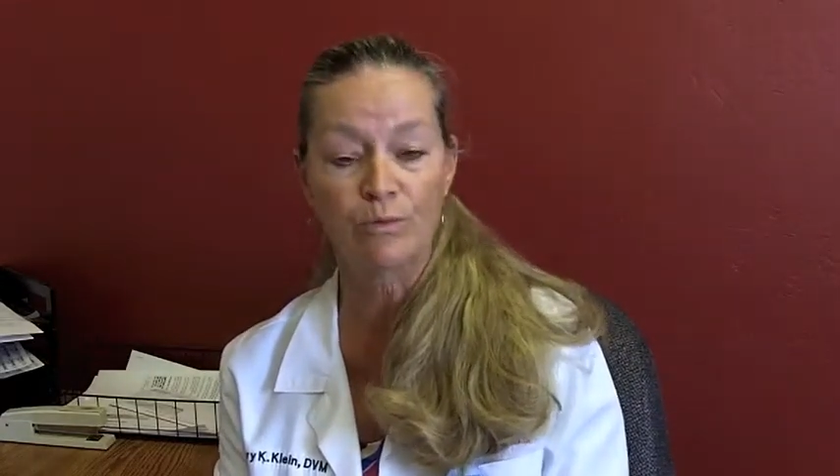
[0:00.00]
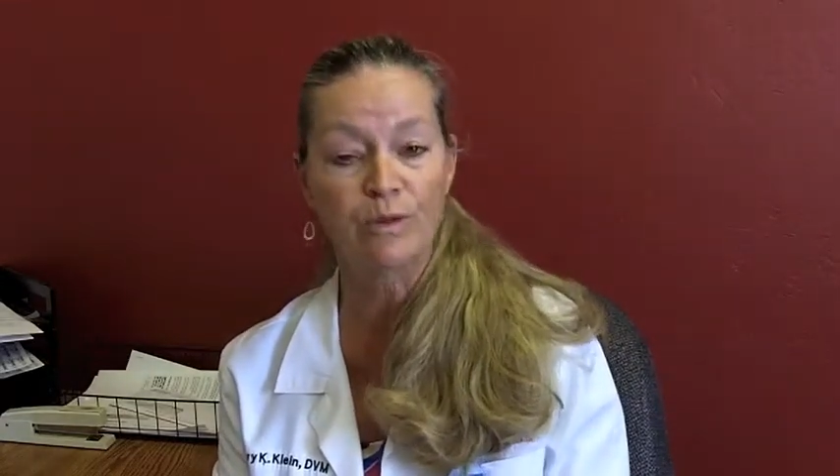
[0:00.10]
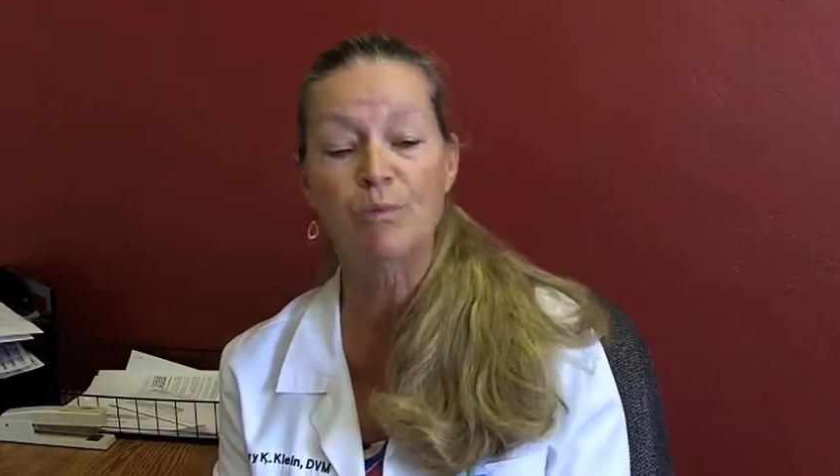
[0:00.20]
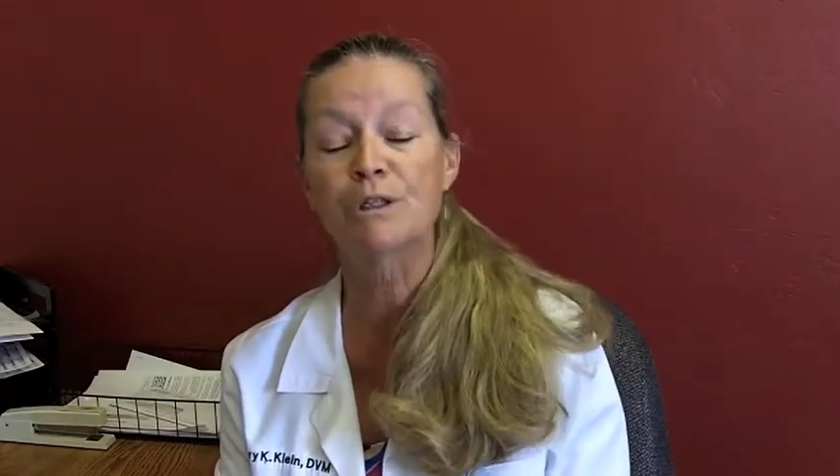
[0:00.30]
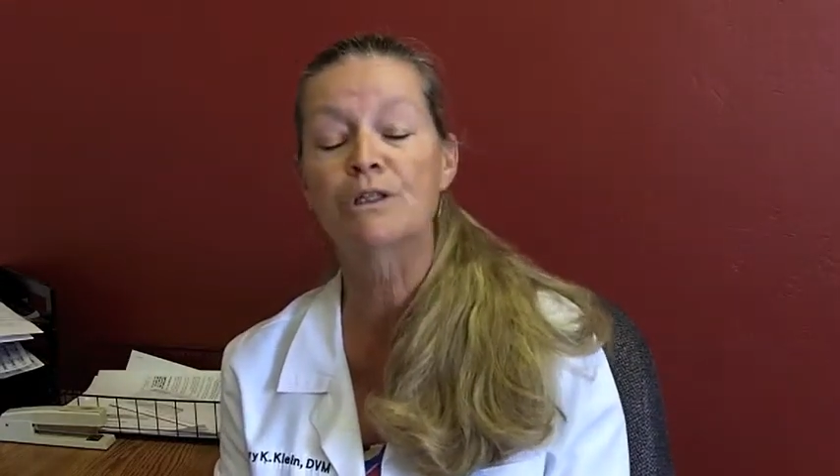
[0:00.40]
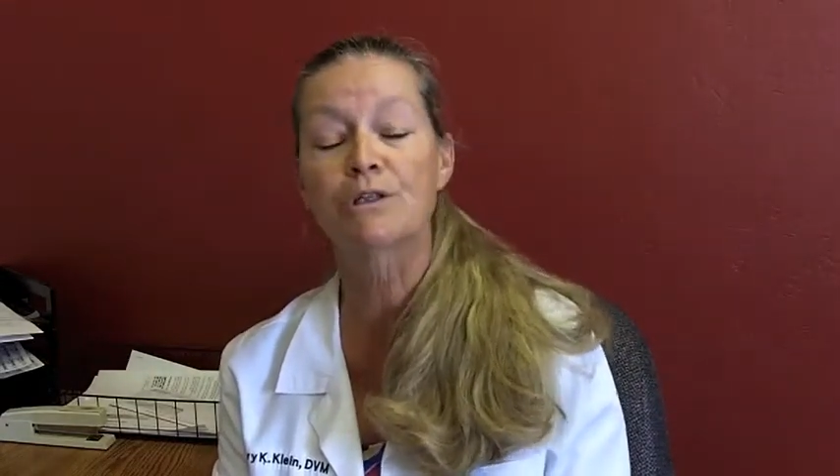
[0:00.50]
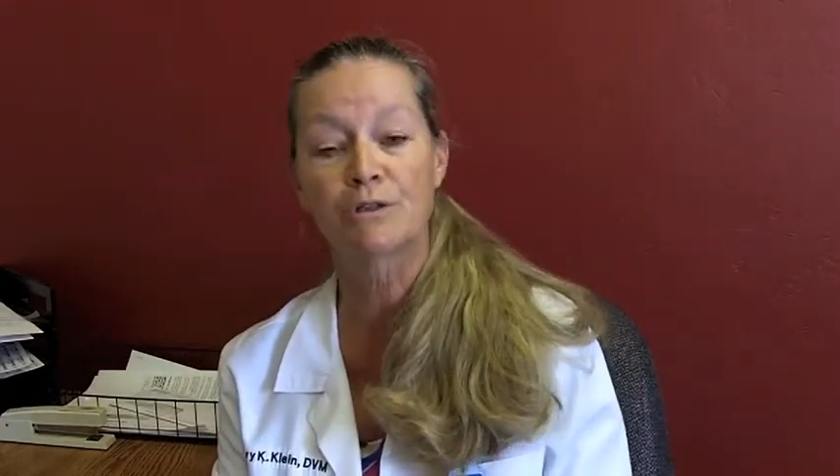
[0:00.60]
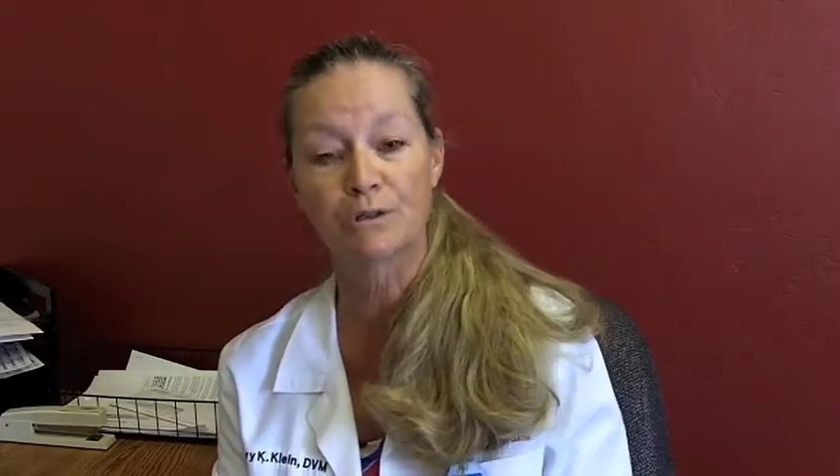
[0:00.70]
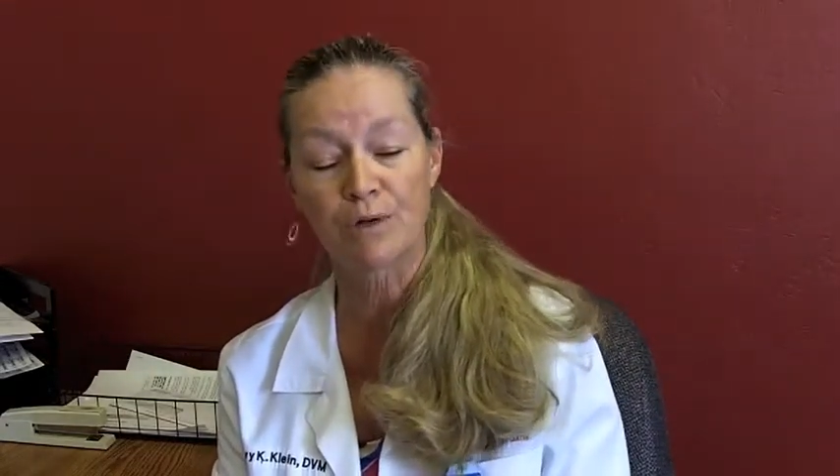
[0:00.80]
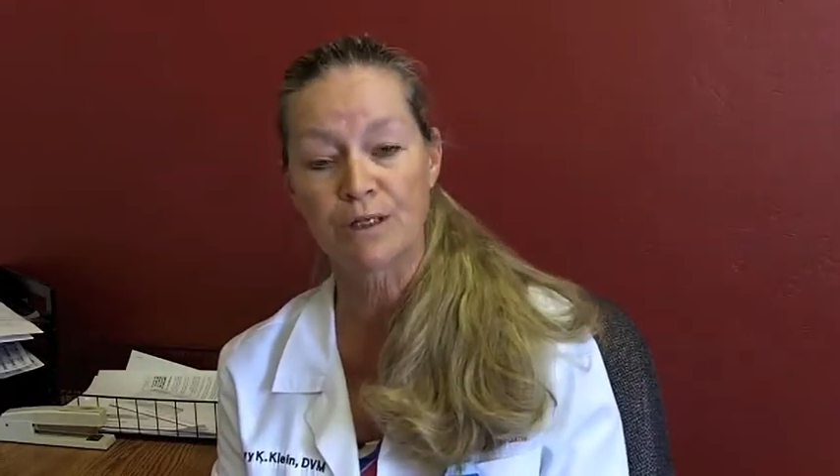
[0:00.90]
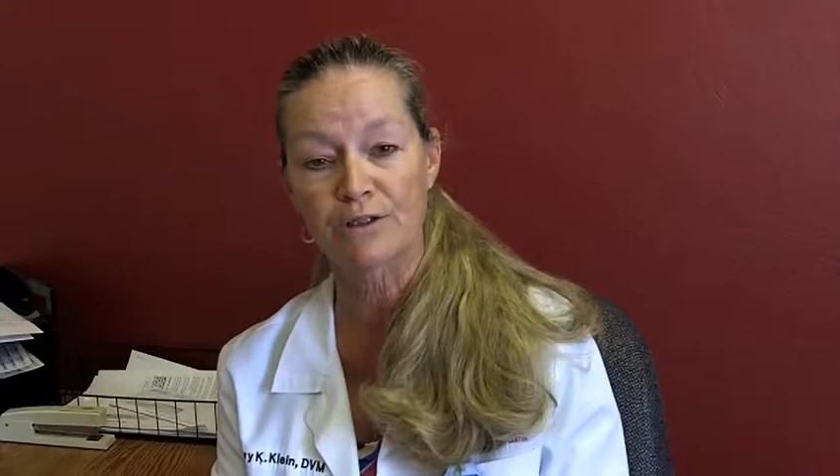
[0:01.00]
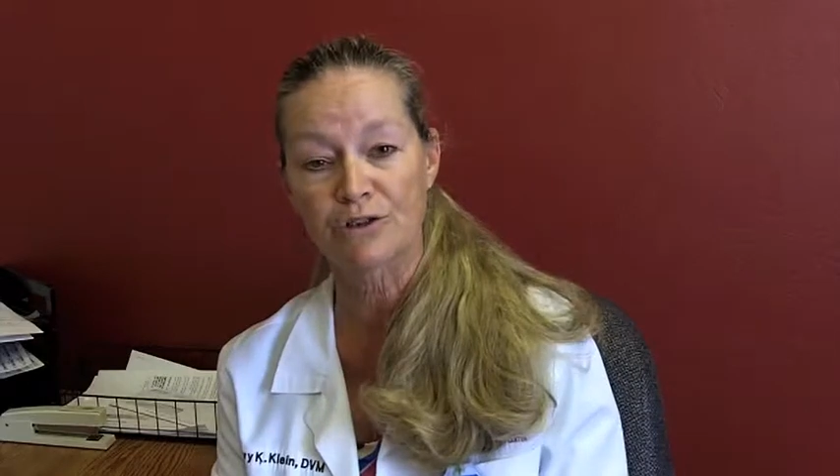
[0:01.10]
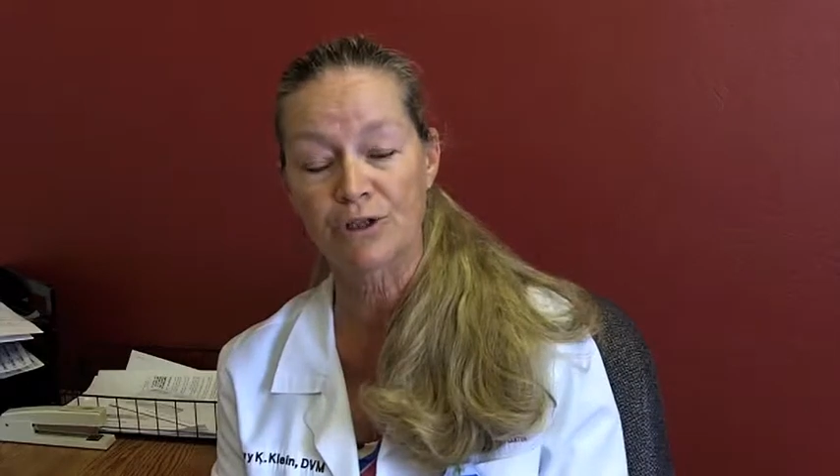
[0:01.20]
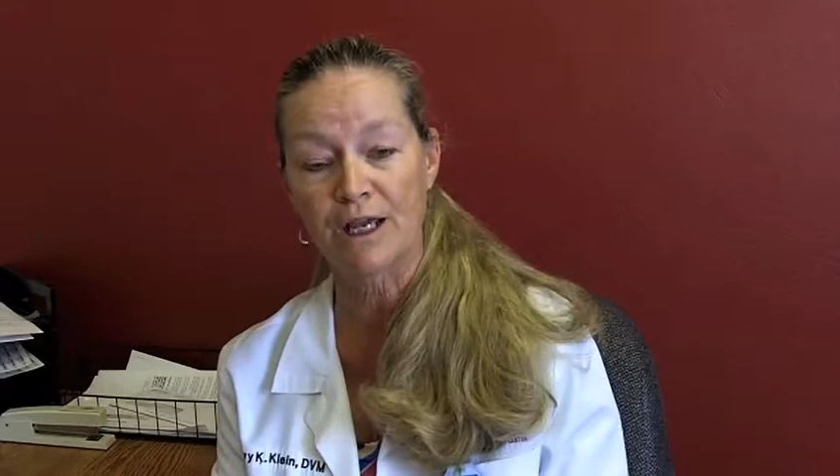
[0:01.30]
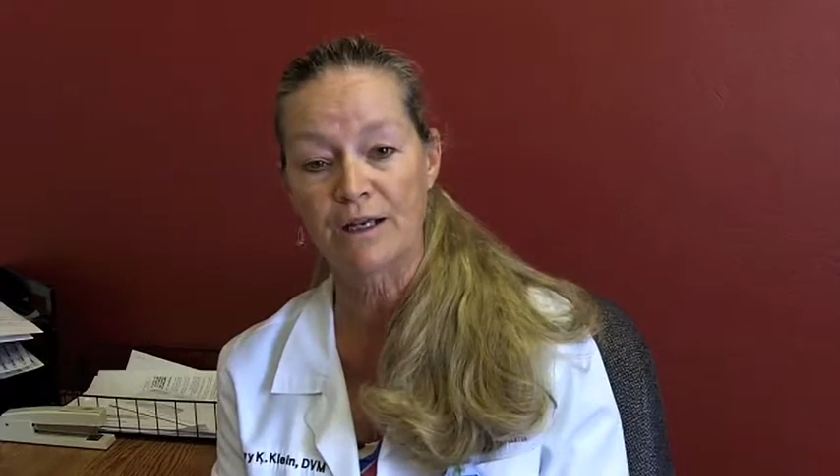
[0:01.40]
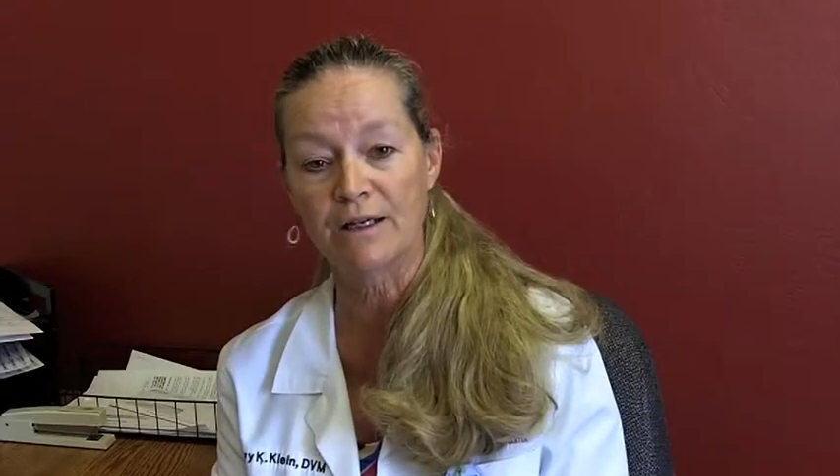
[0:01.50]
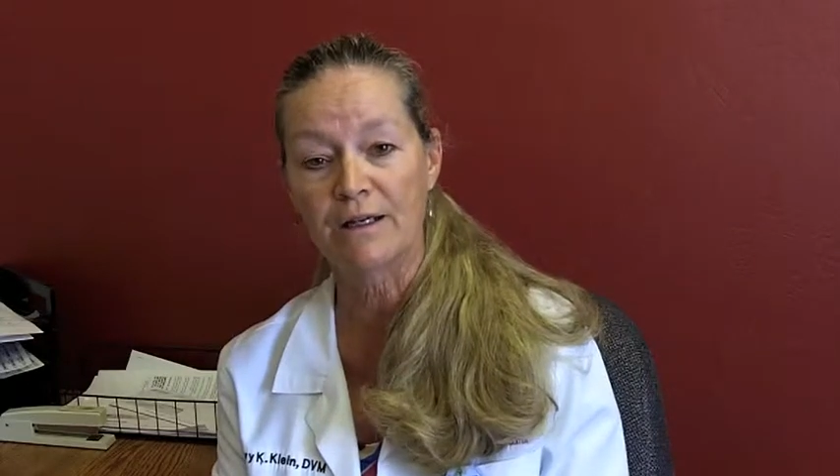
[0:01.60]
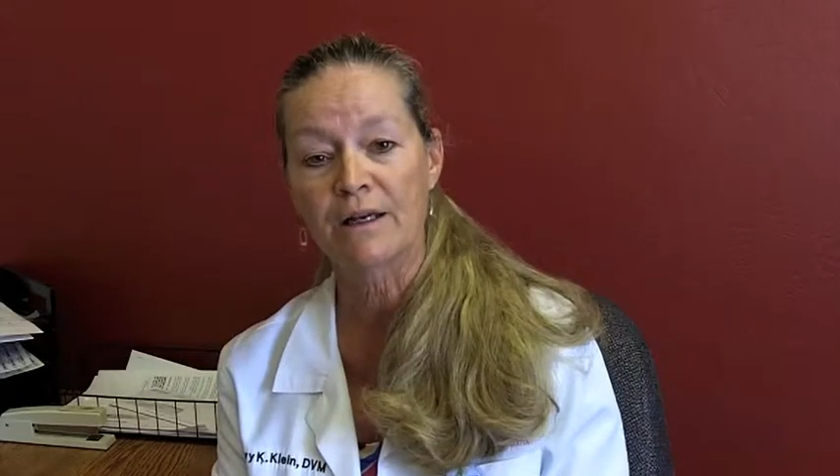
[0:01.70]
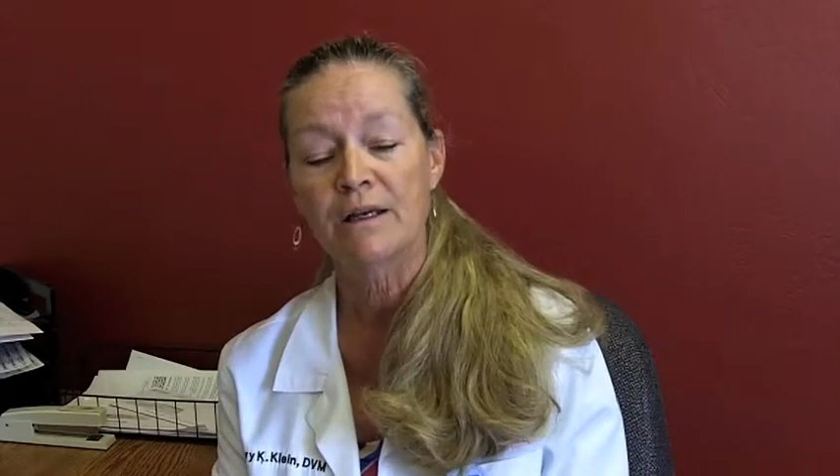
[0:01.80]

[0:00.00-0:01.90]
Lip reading: the particular drug that you're getting.